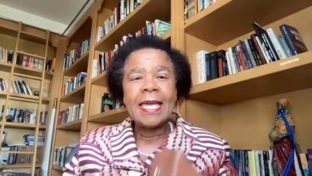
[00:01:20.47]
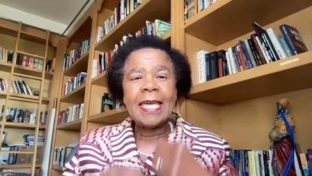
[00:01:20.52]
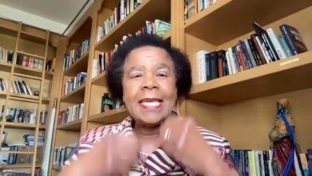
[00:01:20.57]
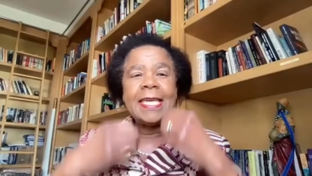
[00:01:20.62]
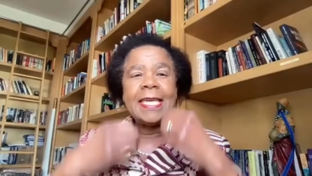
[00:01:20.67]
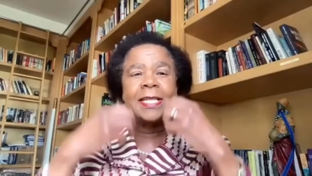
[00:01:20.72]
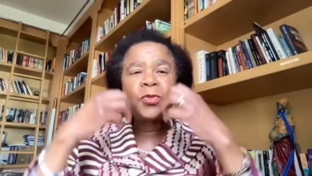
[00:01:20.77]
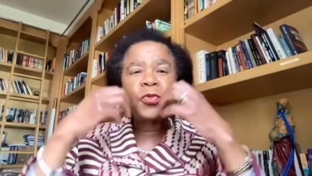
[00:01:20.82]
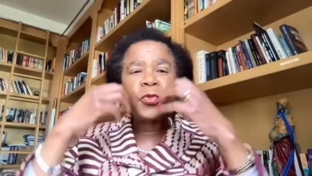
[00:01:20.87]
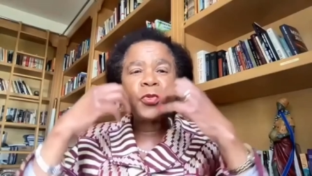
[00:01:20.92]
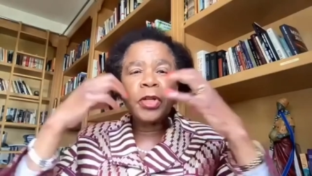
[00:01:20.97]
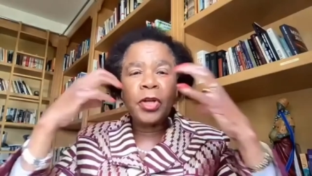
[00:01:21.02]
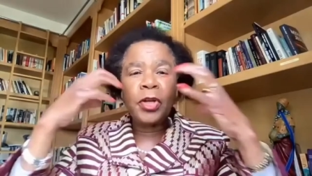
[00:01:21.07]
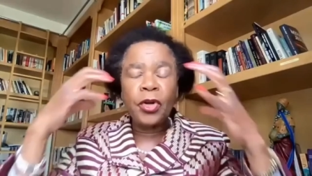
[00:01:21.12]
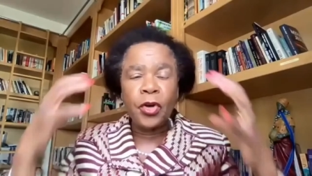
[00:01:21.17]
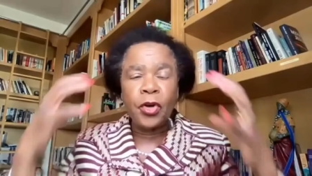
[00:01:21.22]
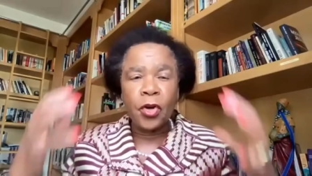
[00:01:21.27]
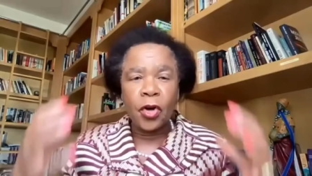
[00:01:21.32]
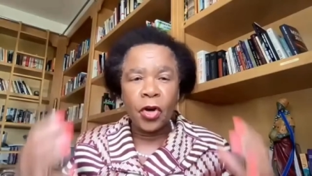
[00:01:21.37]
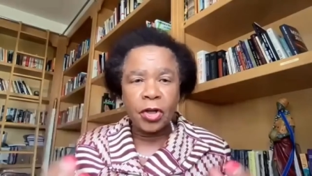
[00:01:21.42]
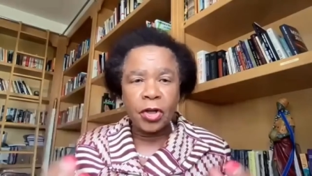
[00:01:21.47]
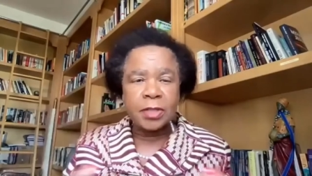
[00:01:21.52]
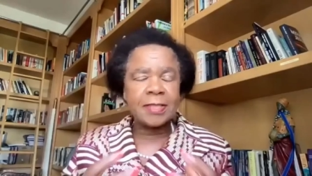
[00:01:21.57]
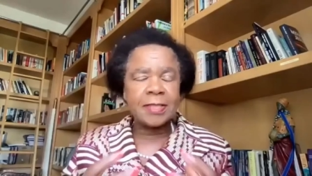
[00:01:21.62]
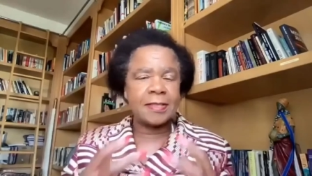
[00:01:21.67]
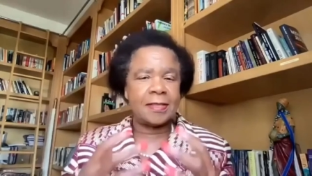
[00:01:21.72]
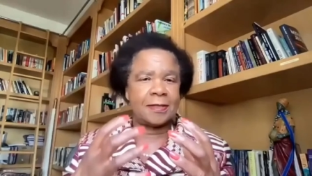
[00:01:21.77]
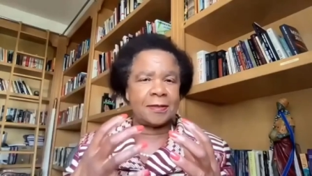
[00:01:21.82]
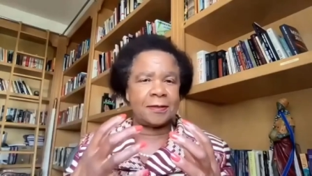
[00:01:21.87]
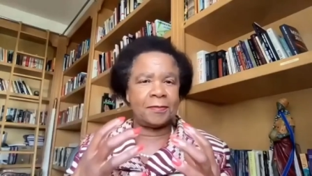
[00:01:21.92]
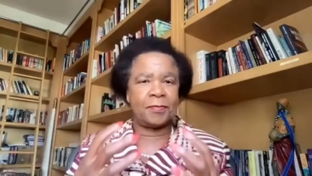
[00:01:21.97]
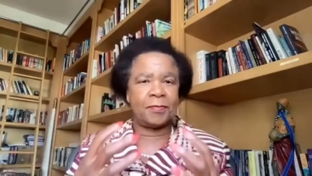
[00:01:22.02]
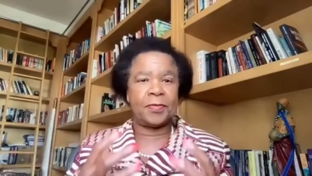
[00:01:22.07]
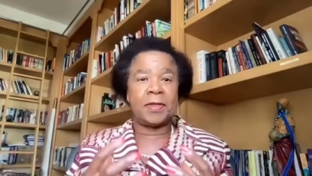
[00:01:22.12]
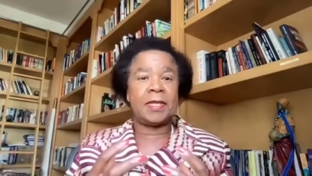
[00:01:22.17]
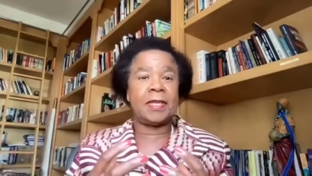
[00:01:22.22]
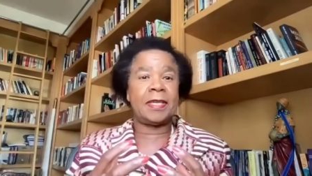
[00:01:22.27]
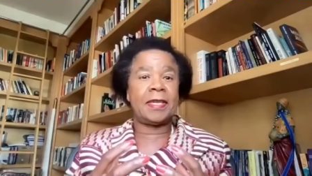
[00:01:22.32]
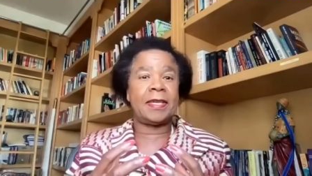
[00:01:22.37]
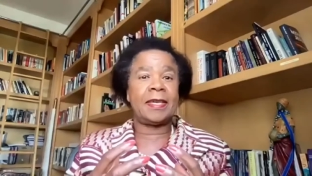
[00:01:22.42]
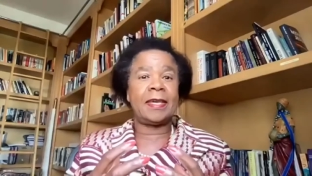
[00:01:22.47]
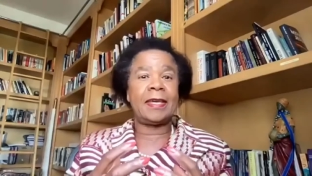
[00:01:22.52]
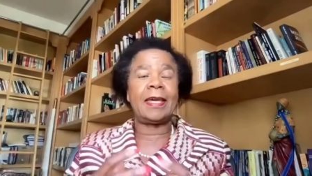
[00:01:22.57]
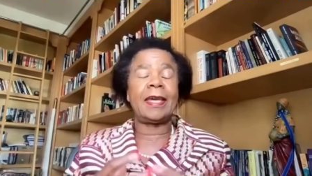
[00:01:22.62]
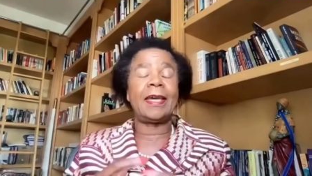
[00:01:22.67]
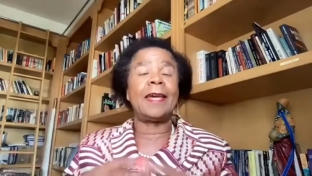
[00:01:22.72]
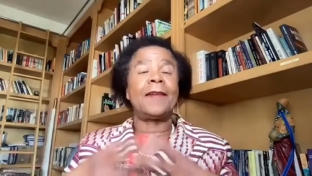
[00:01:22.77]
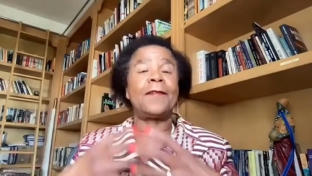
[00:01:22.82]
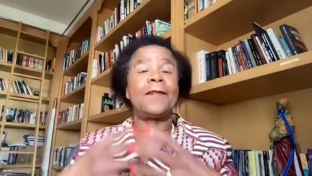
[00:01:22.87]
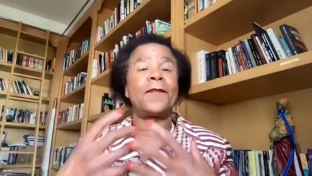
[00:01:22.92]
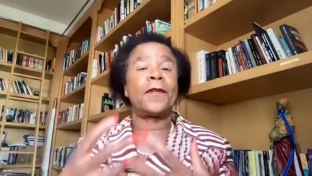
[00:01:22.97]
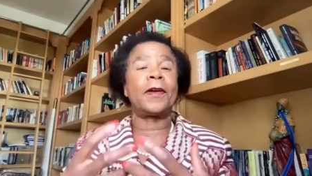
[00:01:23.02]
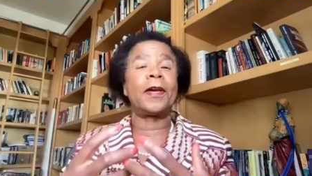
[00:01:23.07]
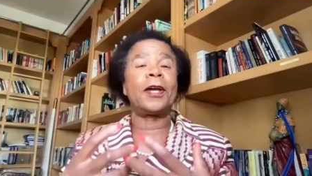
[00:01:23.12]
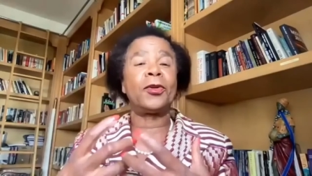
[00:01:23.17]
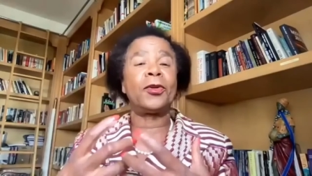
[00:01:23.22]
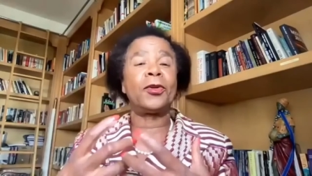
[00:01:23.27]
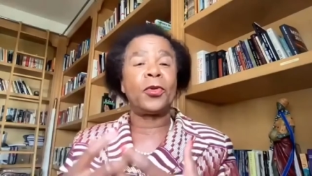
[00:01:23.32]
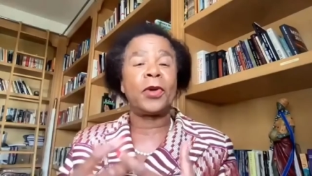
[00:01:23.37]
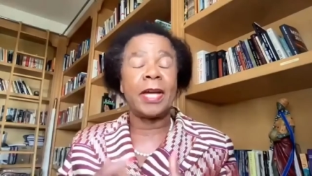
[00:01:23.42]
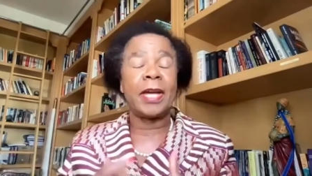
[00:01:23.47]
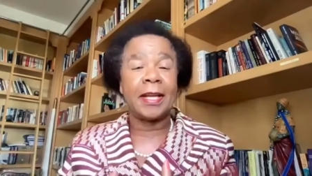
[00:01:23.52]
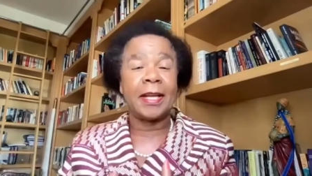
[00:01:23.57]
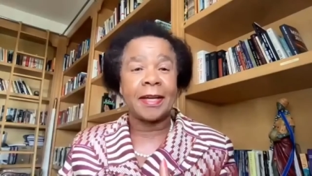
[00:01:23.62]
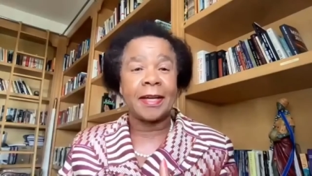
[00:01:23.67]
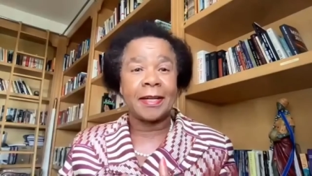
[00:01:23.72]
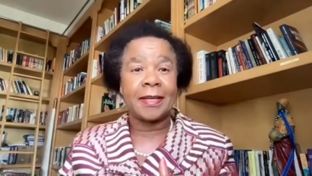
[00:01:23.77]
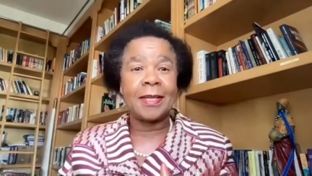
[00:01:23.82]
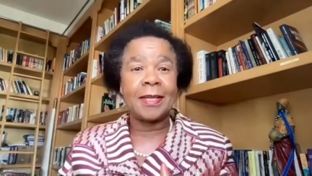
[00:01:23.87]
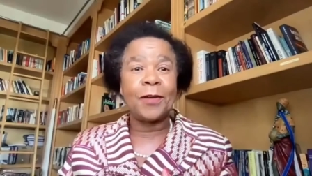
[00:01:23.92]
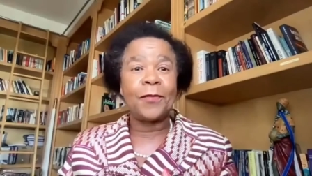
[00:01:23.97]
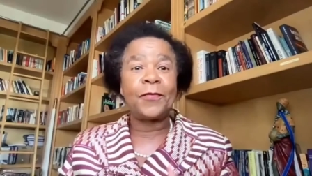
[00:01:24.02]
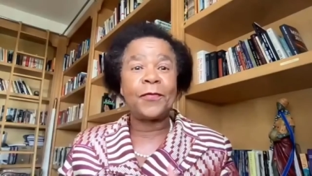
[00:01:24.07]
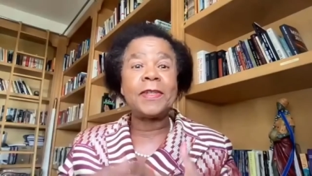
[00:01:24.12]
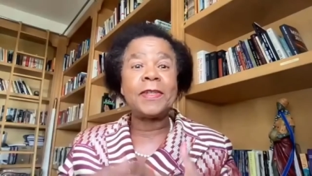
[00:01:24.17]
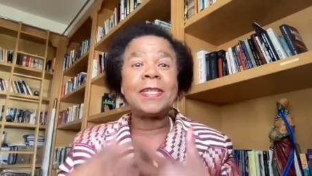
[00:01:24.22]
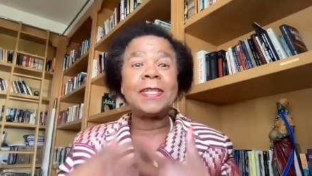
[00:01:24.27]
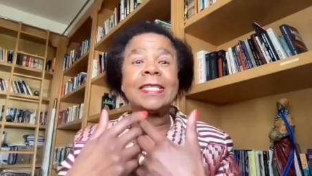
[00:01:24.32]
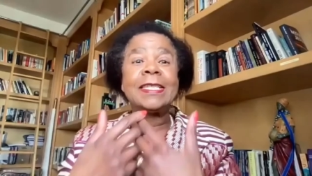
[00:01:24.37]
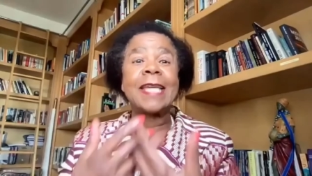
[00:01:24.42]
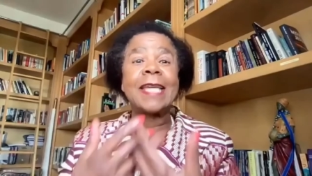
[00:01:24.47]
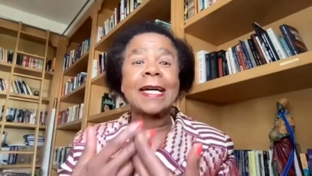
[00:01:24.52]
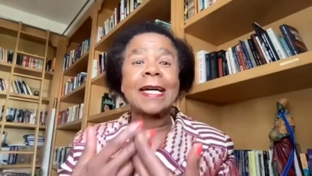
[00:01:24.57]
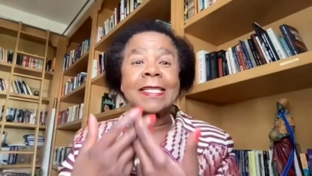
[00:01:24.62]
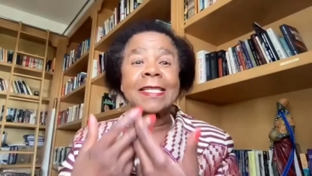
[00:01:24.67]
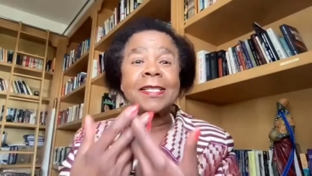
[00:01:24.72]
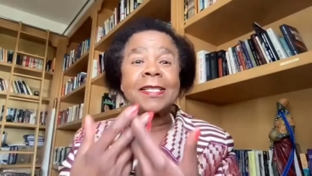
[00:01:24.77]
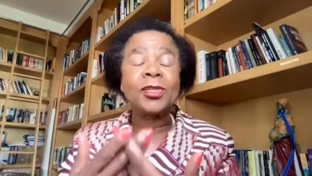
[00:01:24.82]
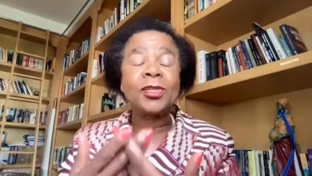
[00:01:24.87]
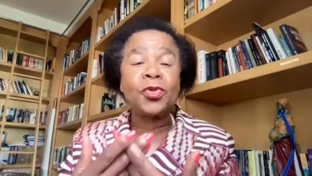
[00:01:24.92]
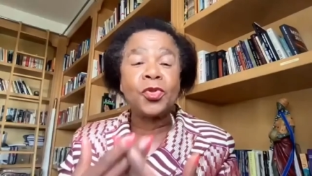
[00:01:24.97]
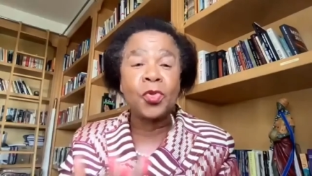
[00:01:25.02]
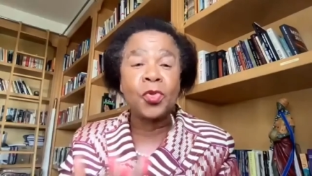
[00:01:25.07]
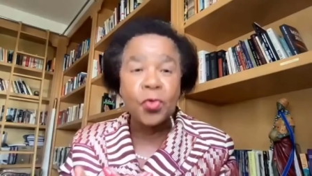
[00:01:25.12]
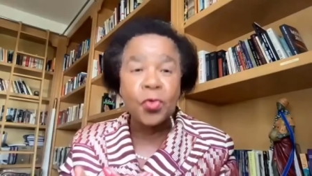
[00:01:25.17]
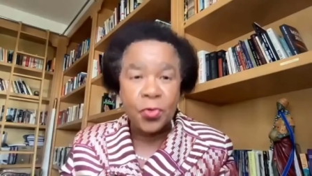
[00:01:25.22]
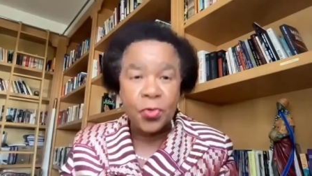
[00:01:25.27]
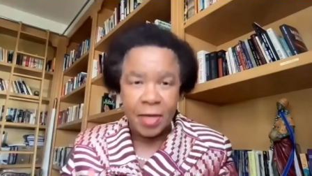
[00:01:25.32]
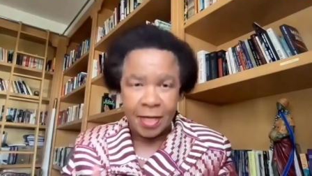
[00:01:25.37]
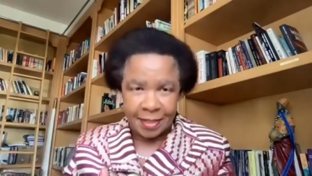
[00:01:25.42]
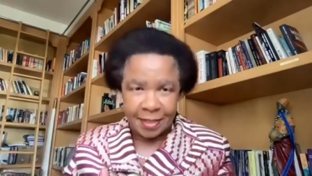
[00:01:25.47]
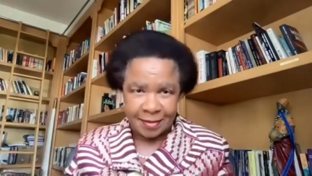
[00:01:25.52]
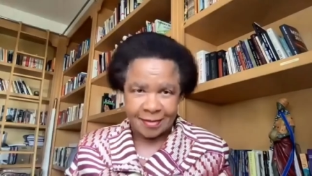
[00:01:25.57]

It will not be a value adder if it doesn't do that.